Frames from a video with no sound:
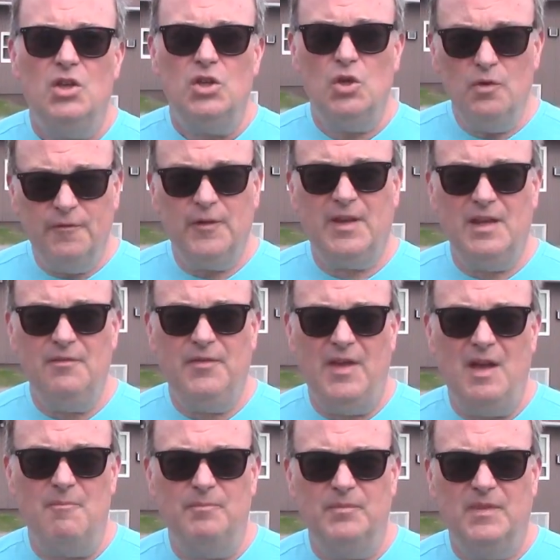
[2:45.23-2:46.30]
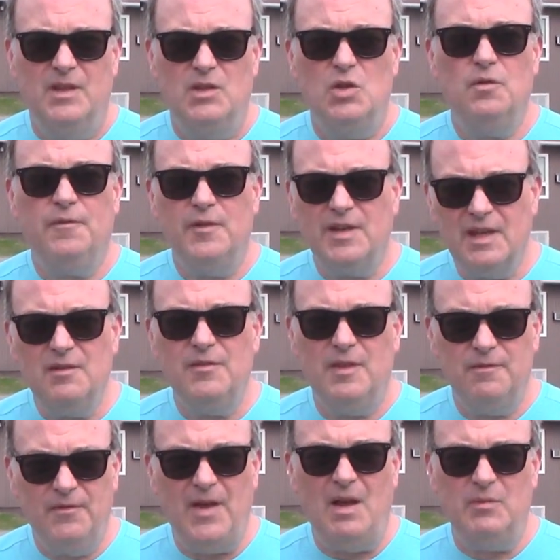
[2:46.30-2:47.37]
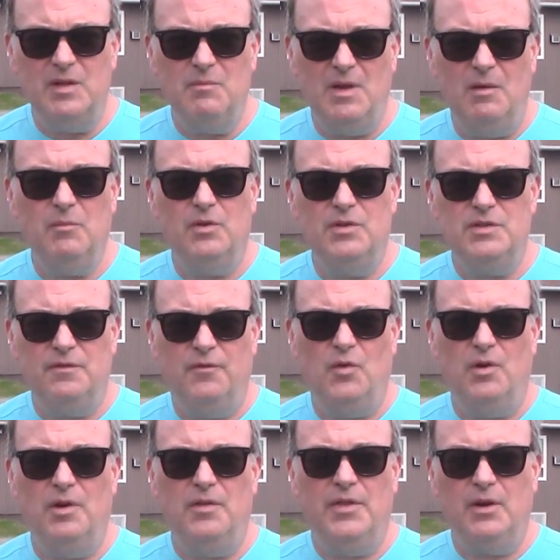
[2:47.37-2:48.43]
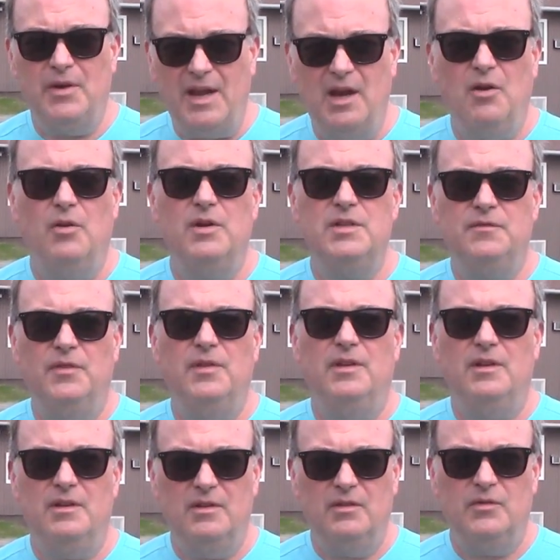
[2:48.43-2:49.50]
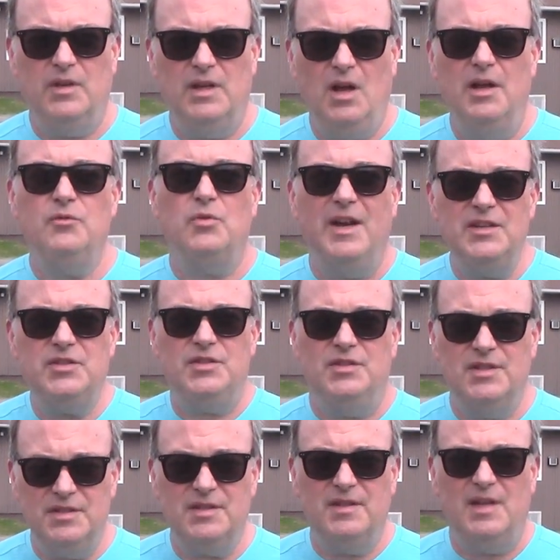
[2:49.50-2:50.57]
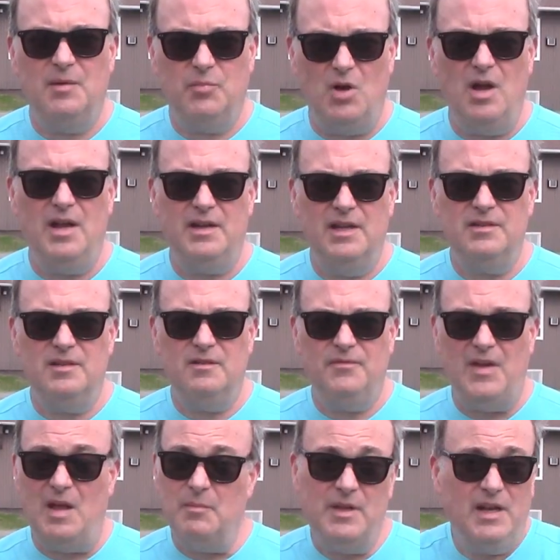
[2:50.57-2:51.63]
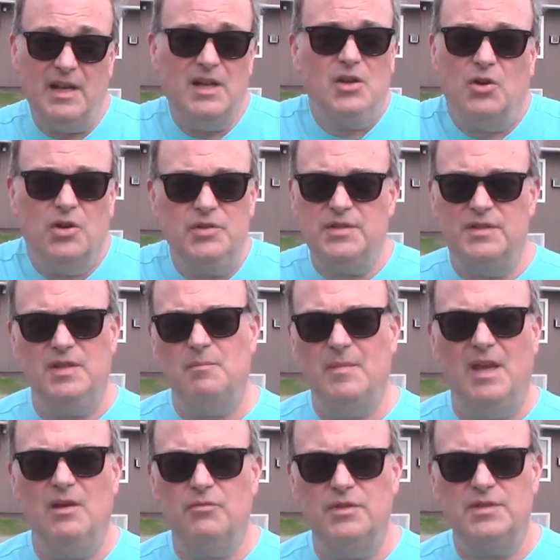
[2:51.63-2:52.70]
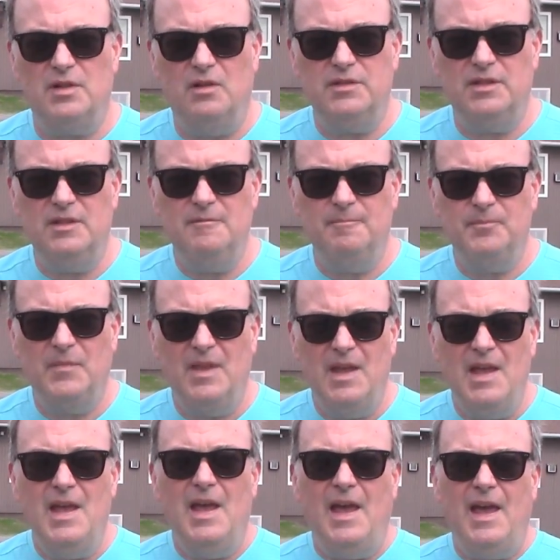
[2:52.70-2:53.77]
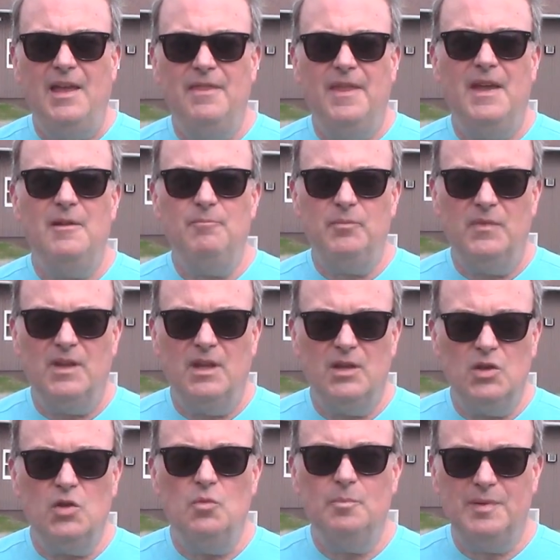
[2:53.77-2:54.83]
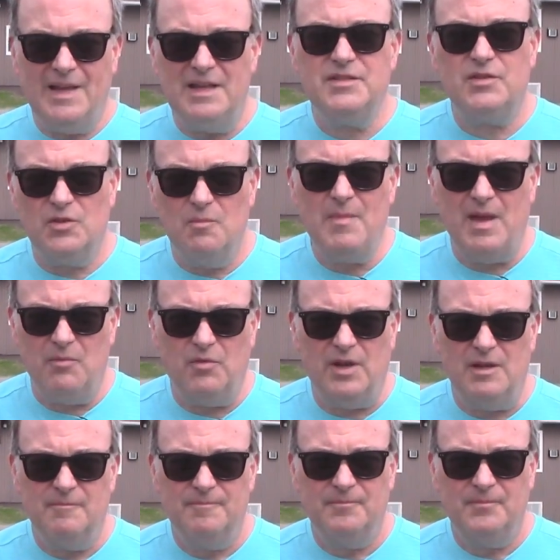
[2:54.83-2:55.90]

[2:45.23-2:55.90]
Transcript: you forgive them. You forgive the family members for their errors, for the, the unrighteousness that they brought into the family and any curses that may have resulted. And then you bless their memory